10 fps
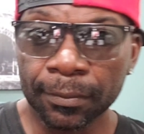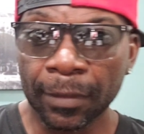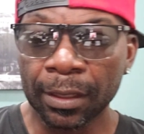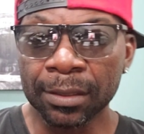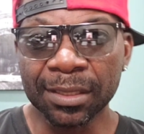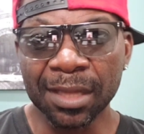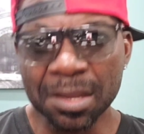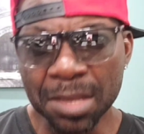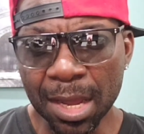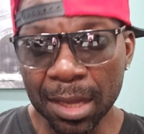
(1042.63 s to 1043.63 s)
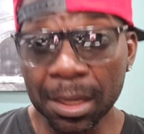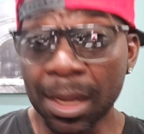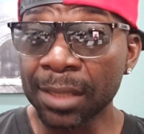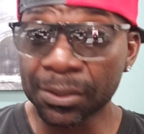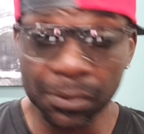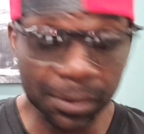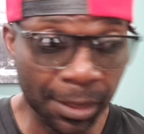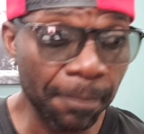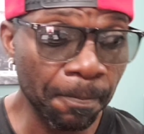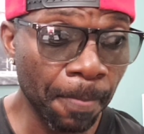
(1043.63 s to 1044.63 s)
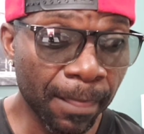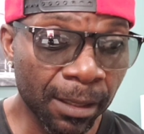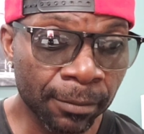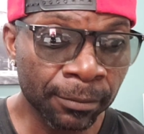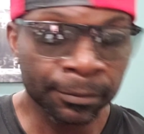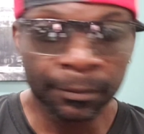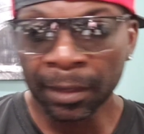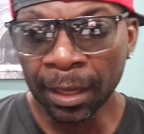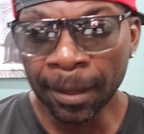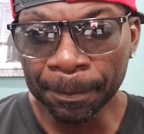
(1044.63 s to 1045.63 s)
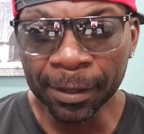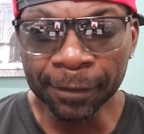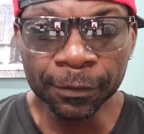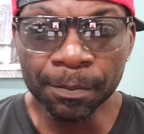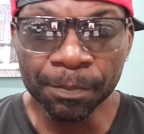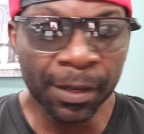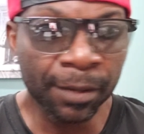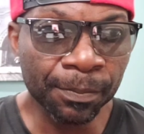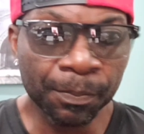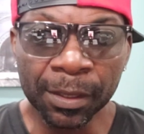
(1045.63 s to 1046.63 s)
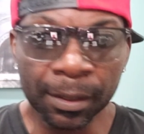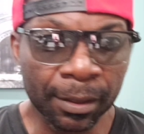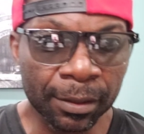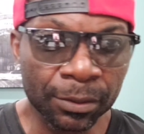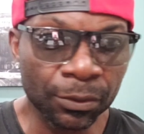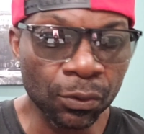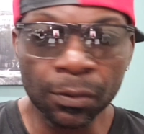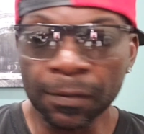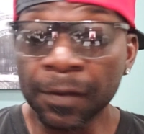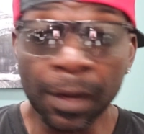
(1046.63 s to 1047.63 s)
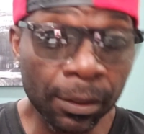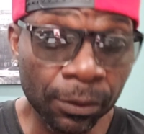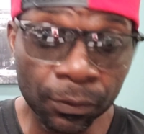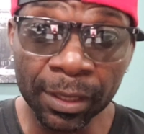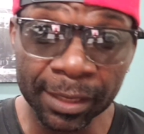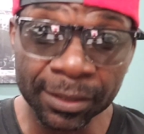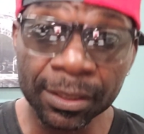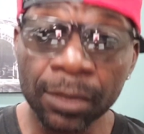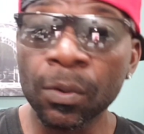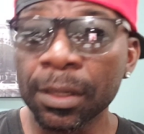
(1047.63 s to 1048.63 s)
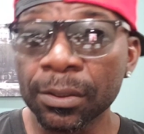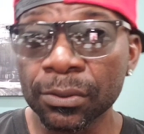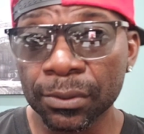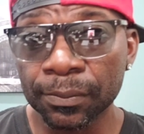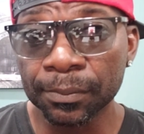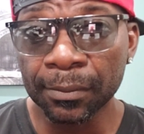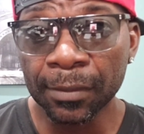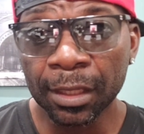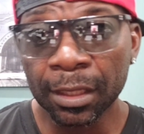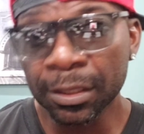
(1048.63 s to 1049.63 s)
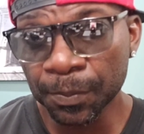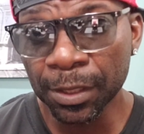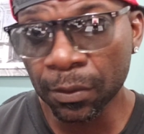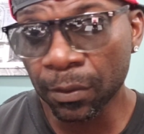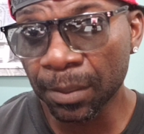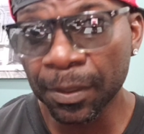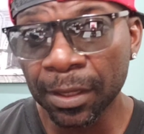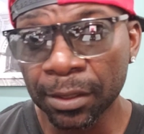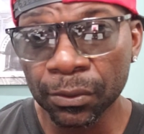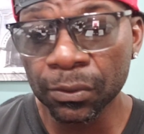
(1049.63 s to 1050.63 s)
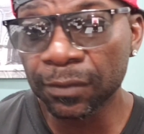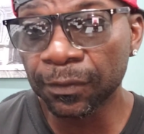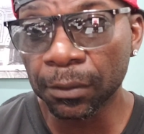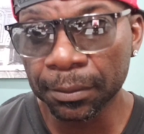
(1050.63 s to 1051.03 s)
He said, yeah. I said, okay. Apart from peer-to-peer store of value, you guys said, what else is Bitcoin being used for?